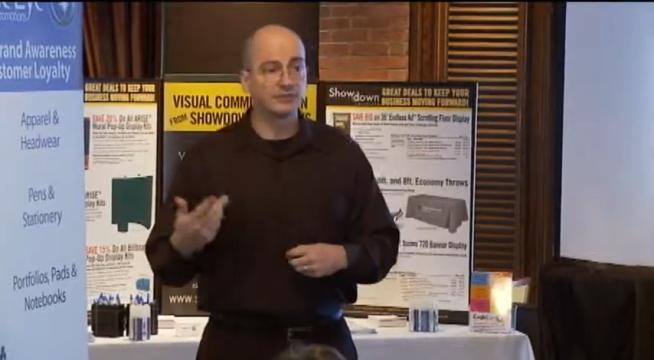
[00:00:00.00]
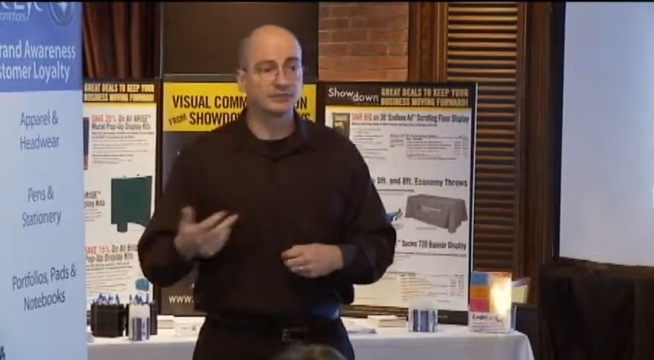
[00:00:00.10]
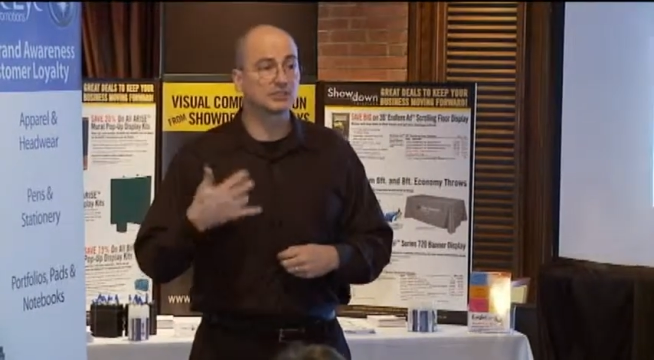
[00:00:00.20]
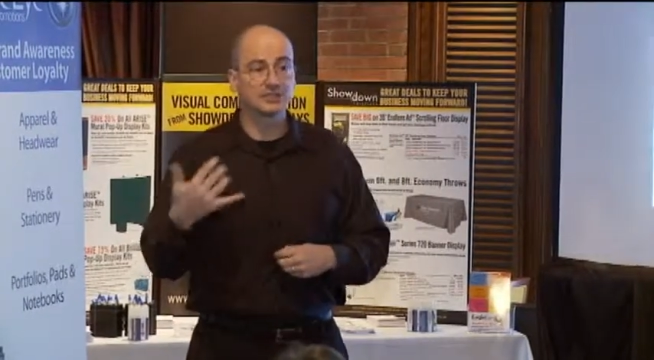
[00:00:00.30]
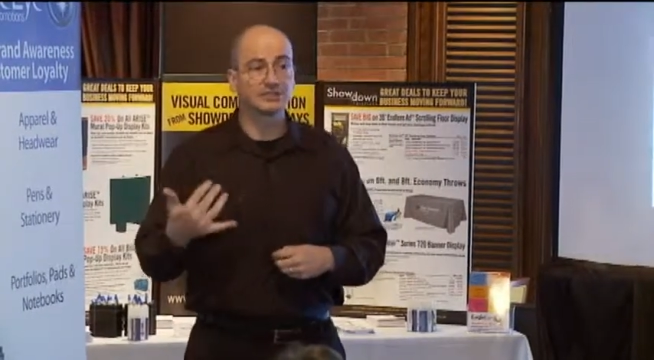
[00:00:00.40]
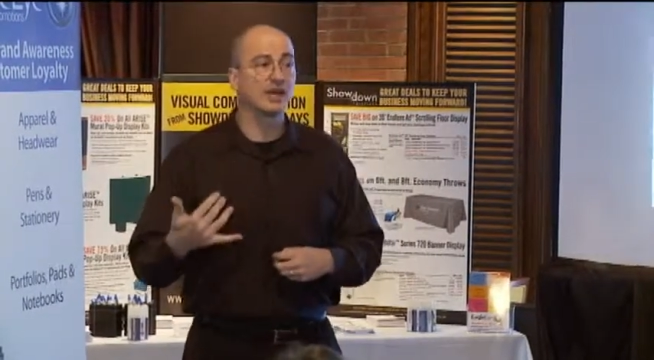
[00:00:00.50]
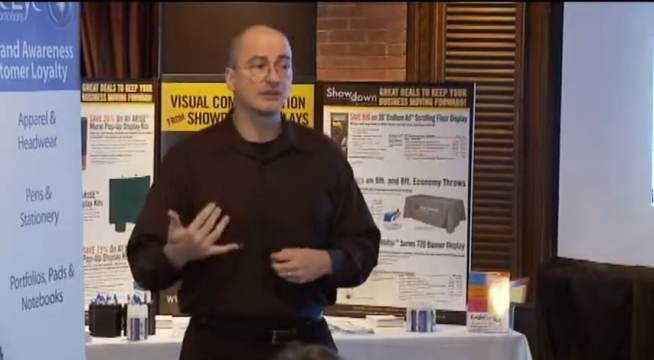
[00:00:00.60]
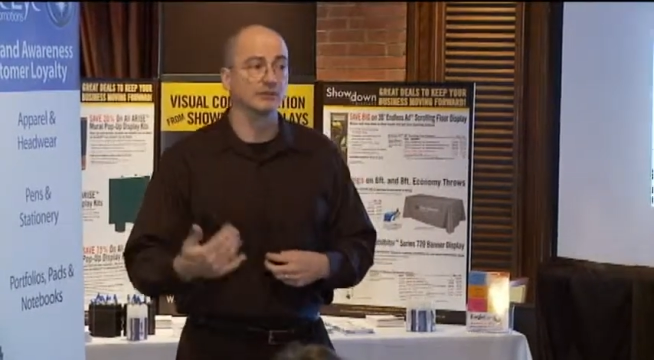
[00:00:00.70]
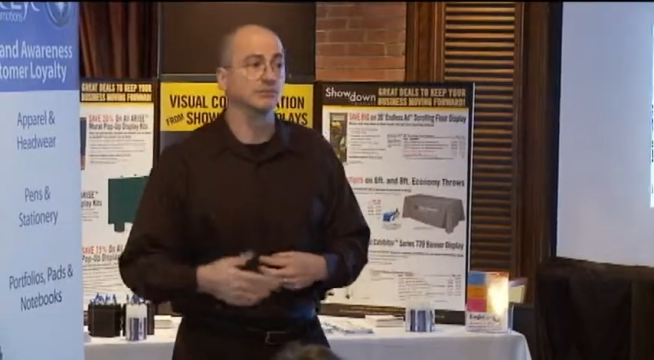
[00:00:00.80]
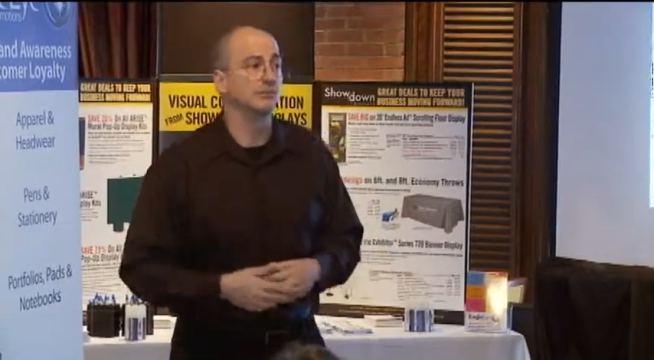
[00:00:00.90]
physically
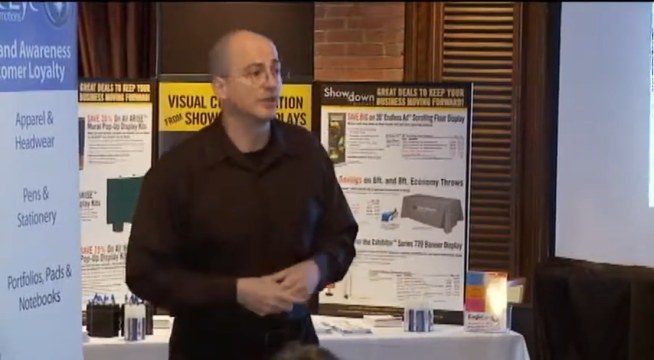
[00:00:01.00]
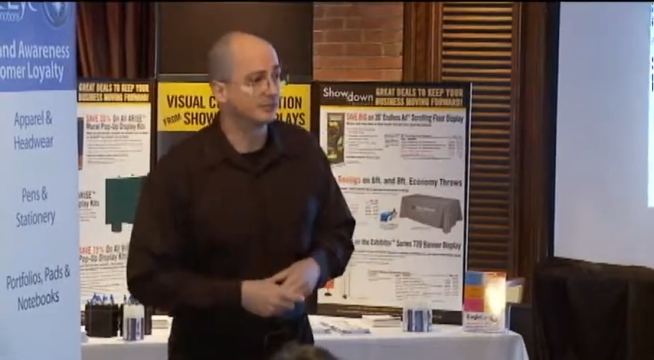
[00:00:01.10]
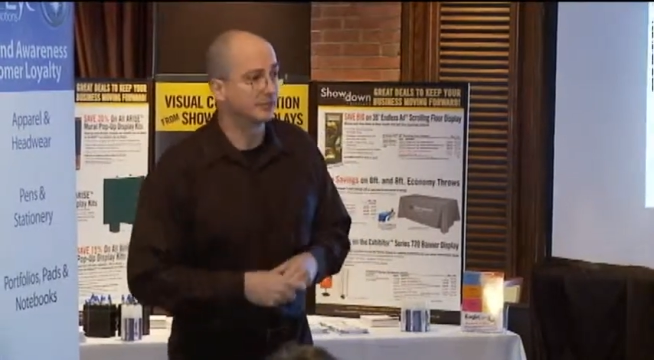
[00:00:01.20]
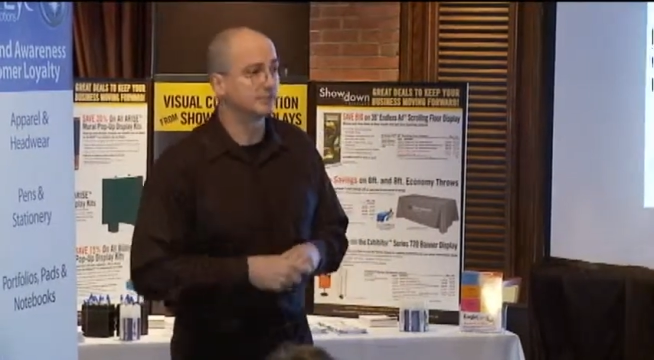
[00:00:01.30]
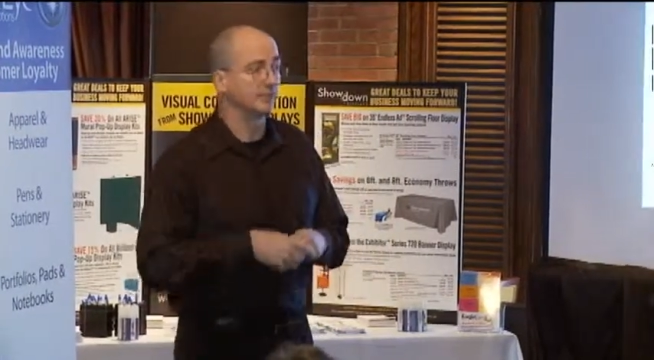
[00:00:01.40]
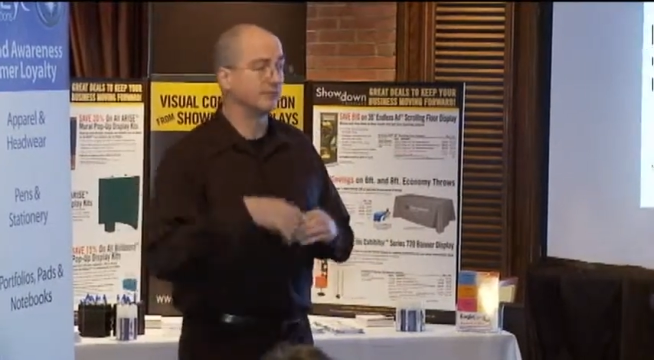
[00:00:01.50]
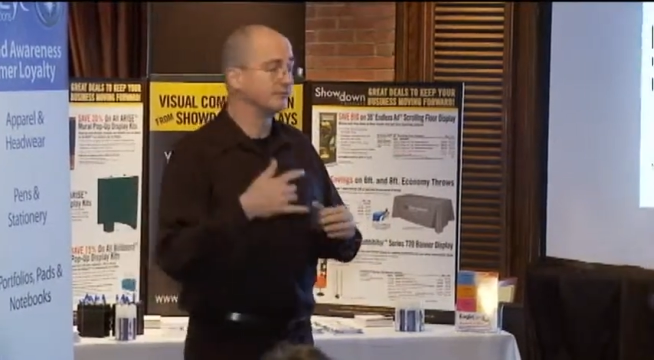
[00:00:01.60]
tell them, whether it's by